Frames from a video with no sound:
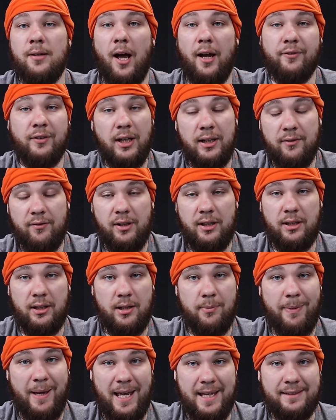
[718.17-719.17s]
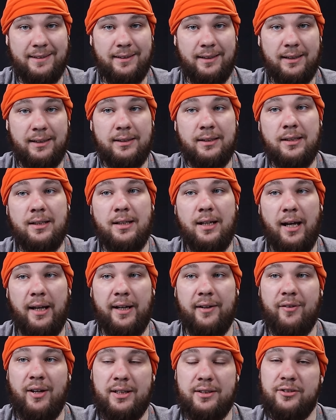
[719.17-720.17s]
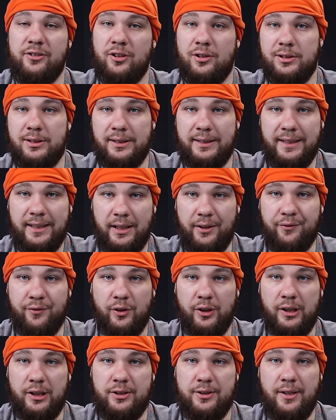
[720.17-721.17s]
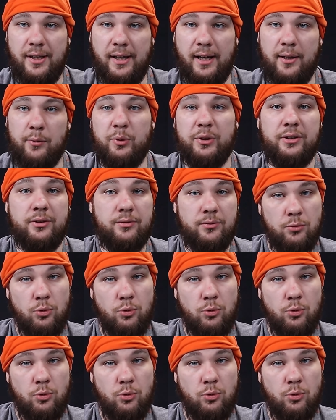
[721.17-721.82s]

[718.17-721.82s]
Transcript: I've kind of hit a capacity, and I've had to start deleting footage that I would